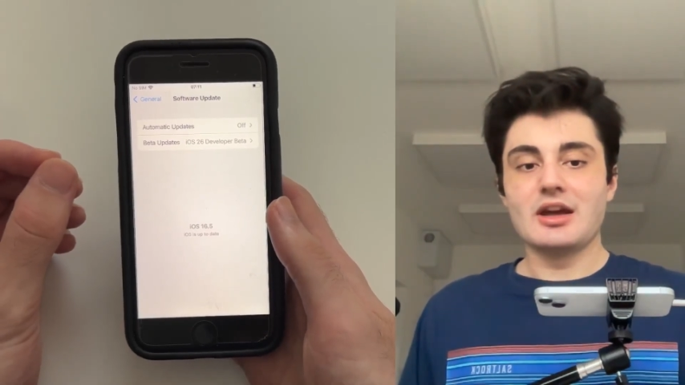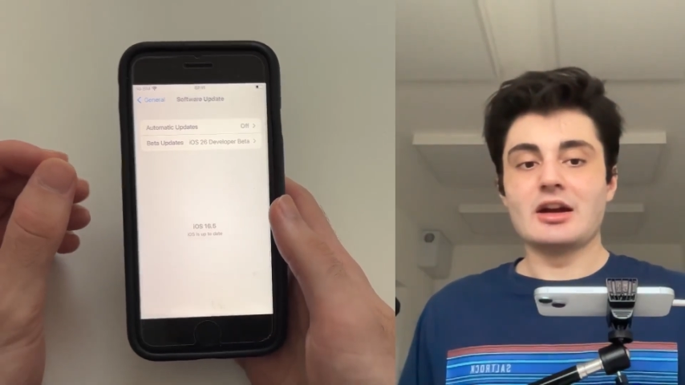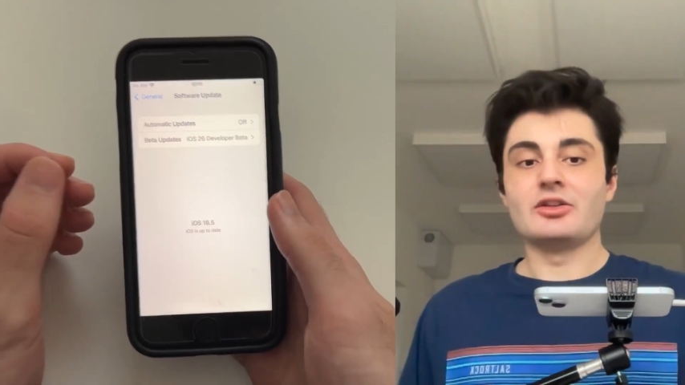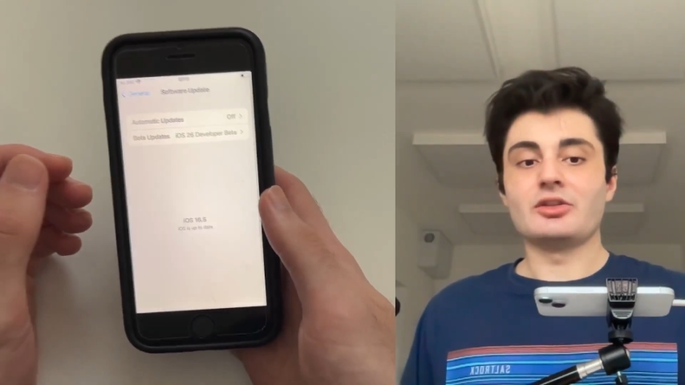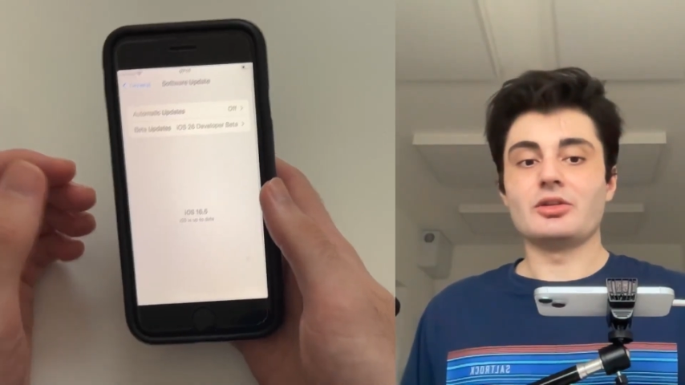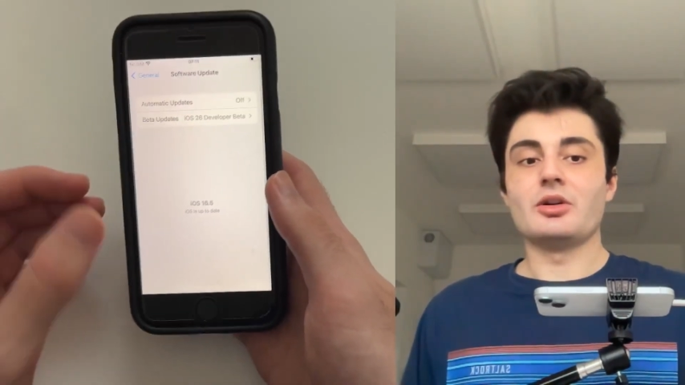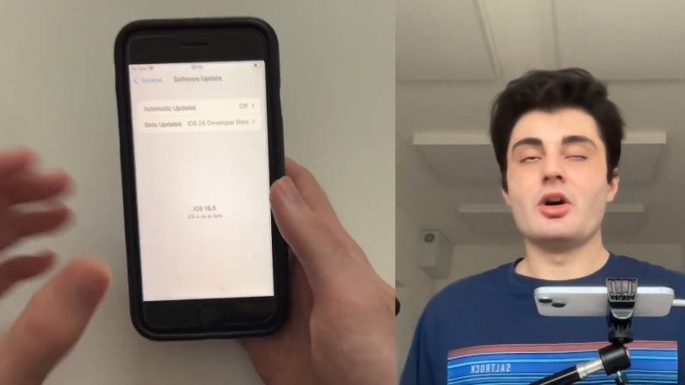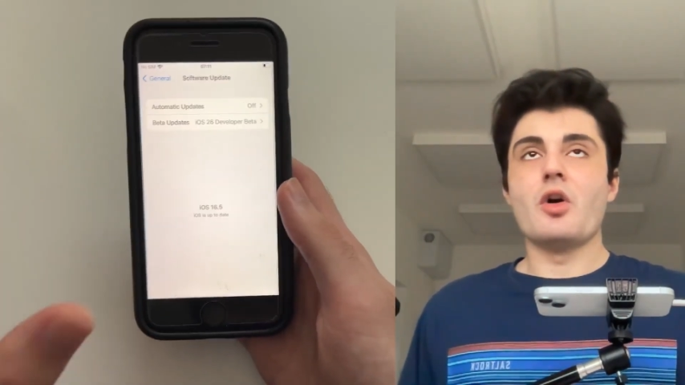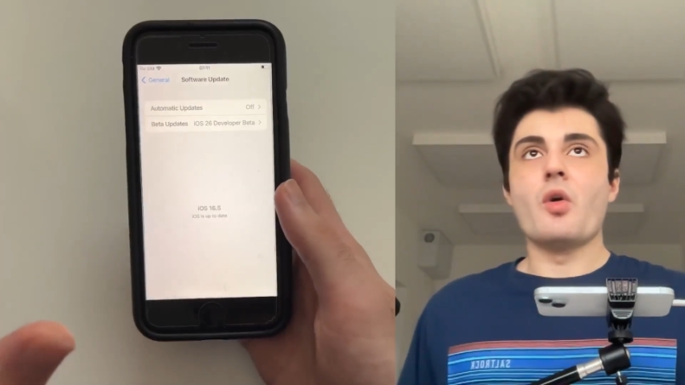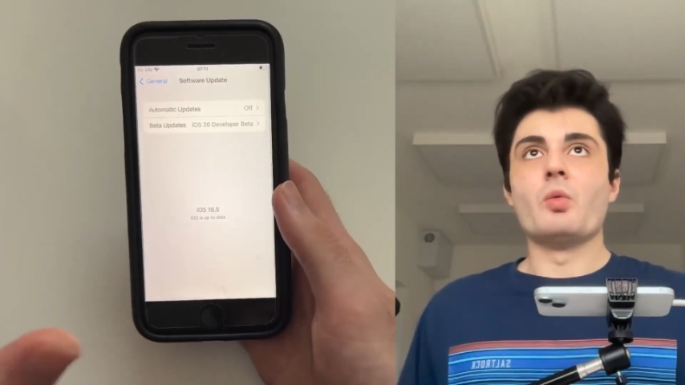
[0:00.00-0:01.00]
And so
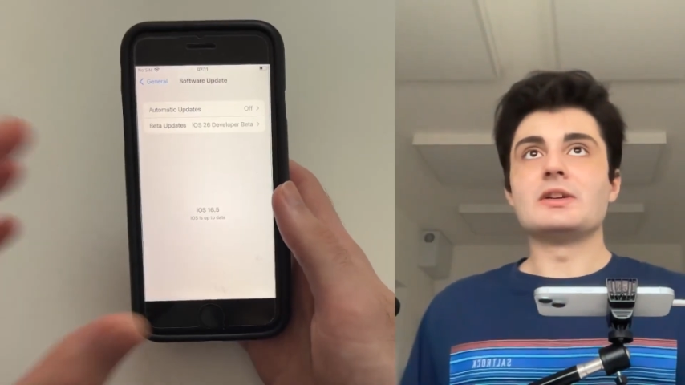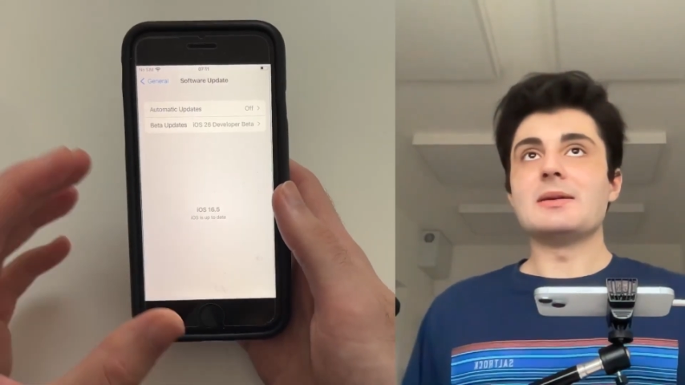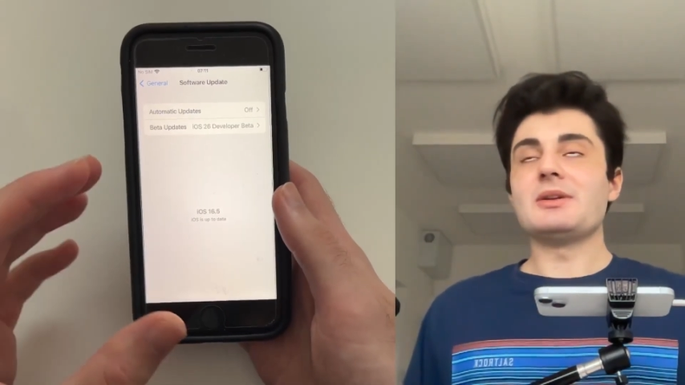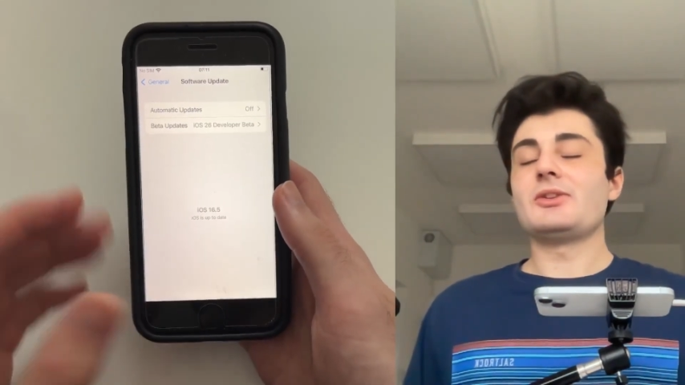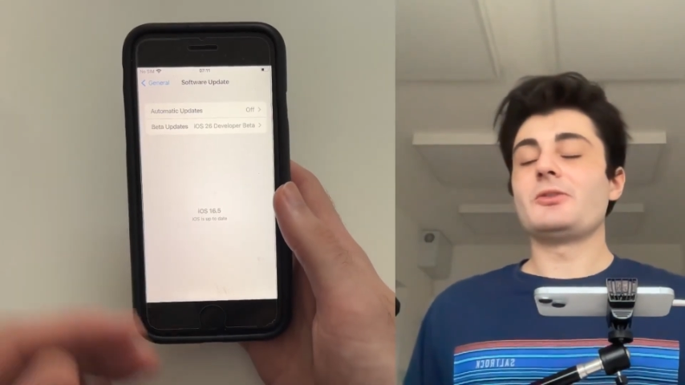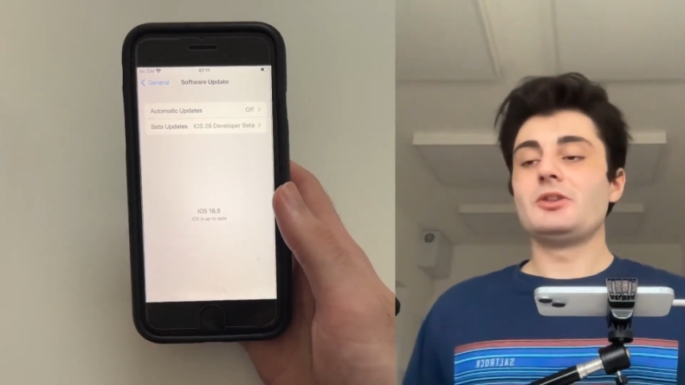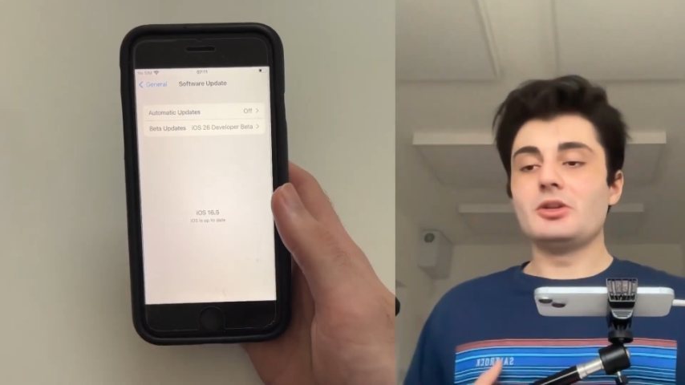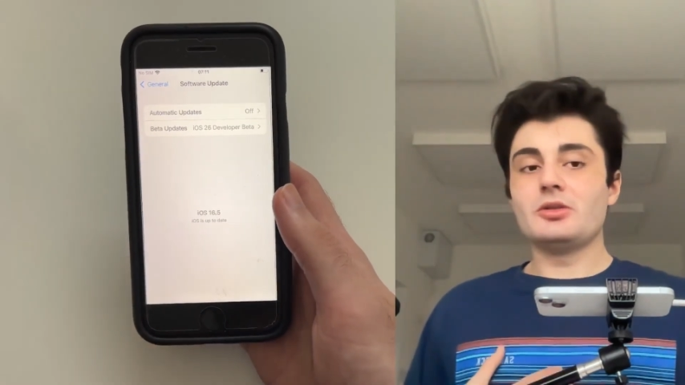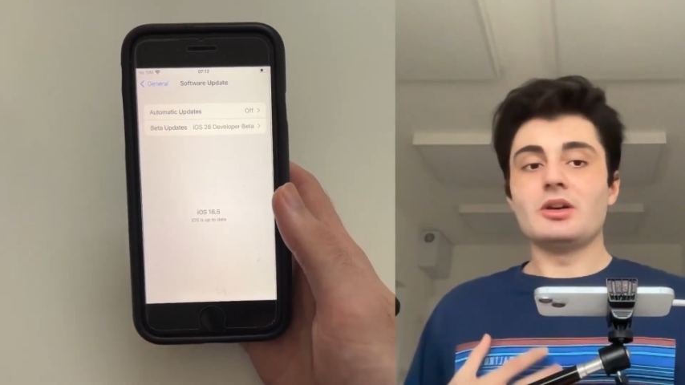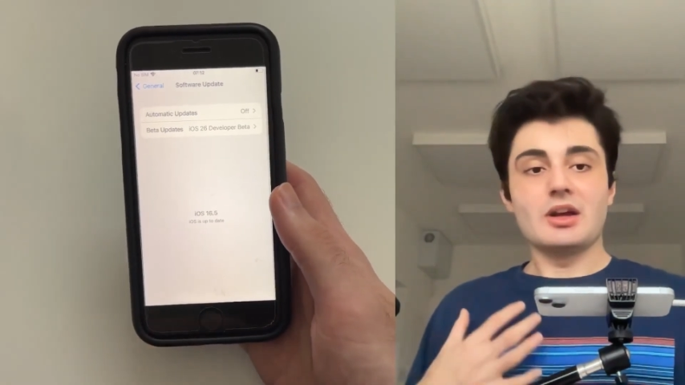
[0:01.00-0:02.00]
what that means for
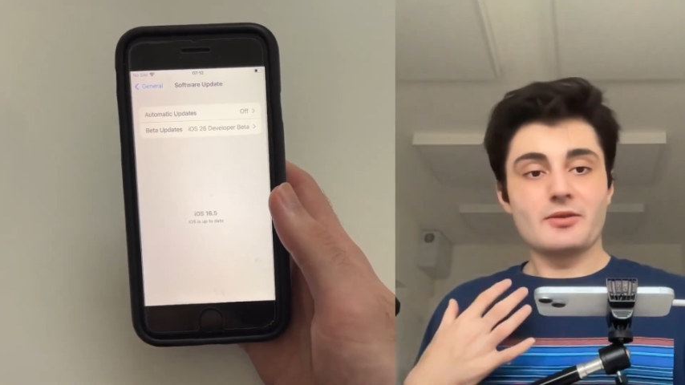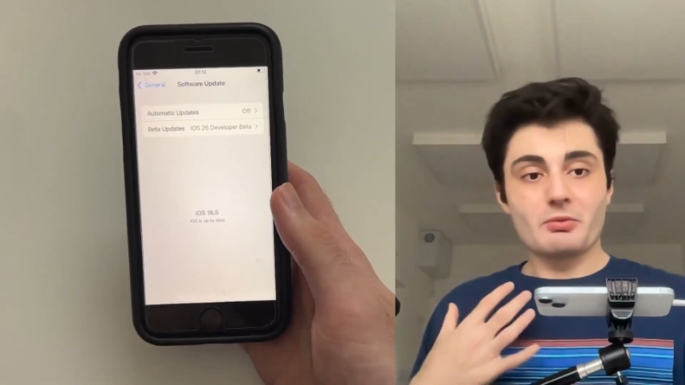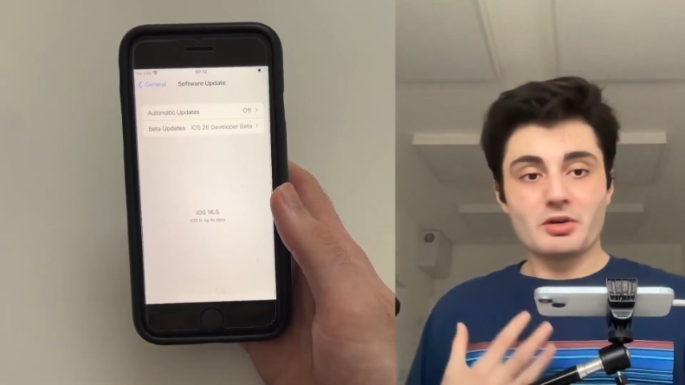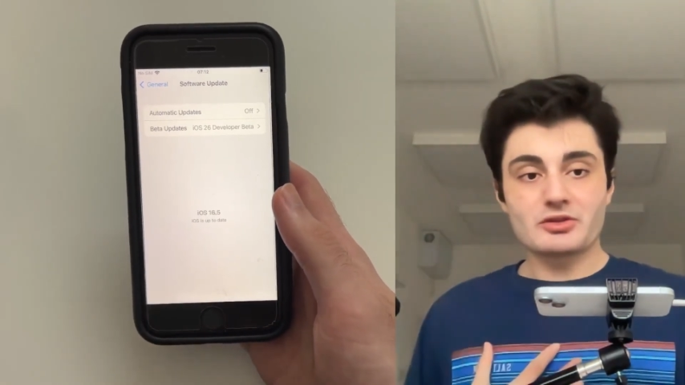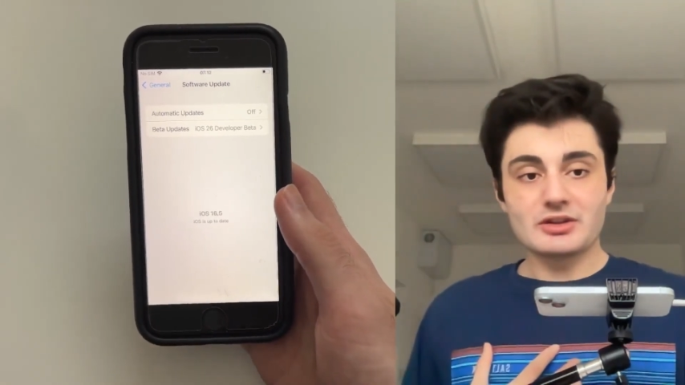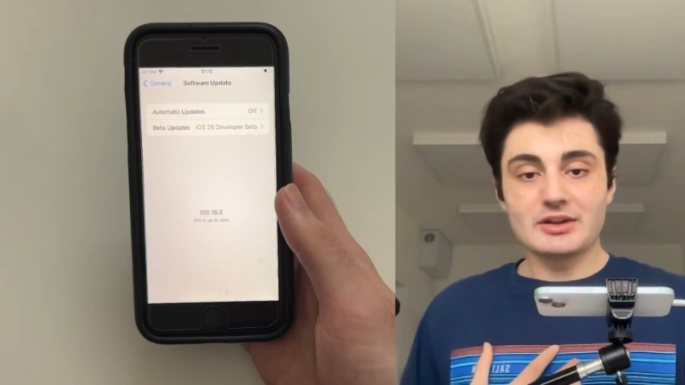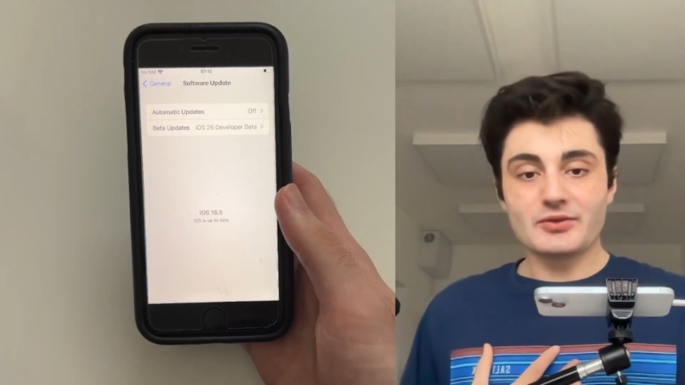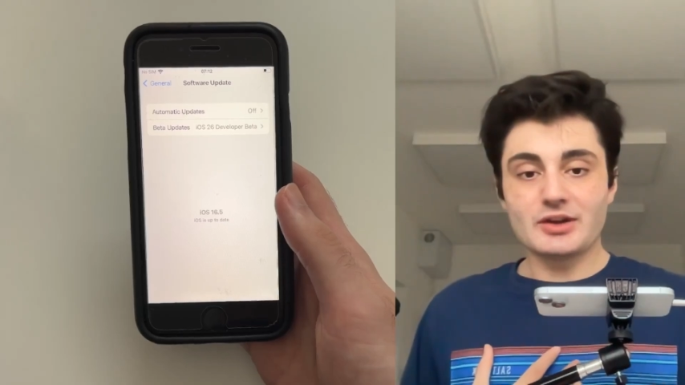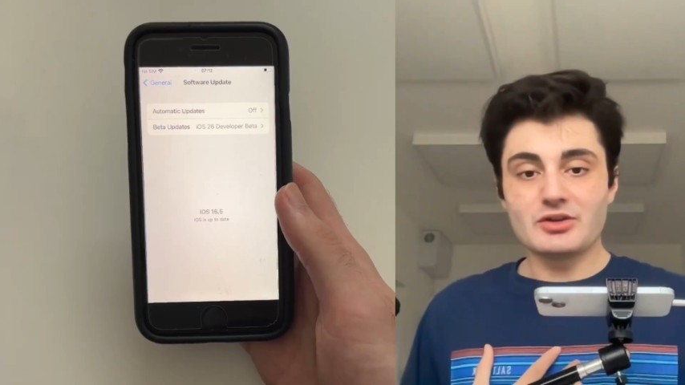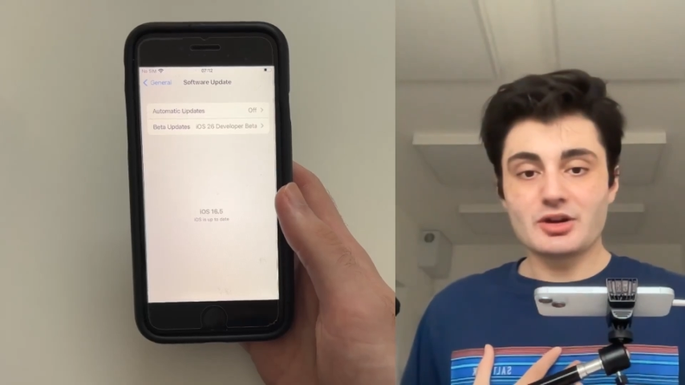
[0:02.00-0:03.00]
you, if you're watching this
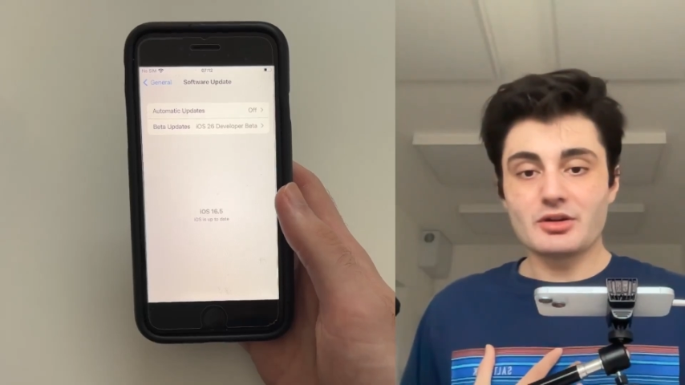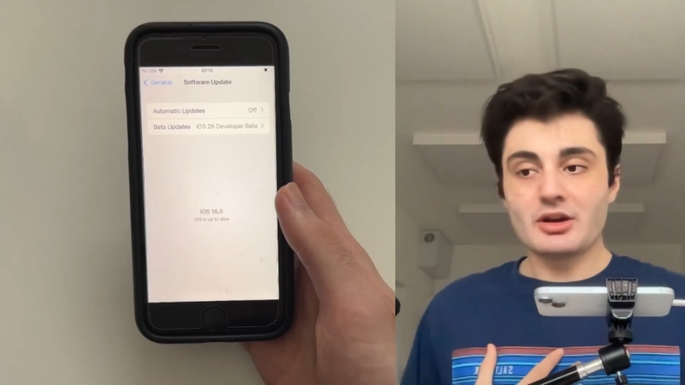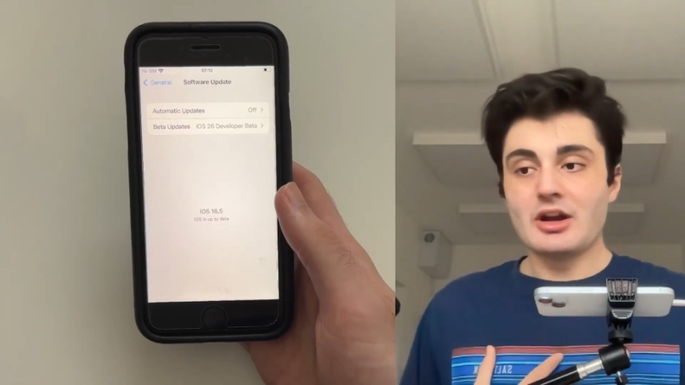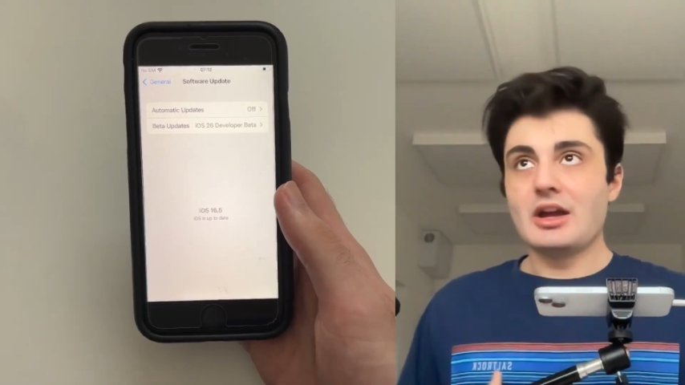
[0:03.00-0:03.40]
video,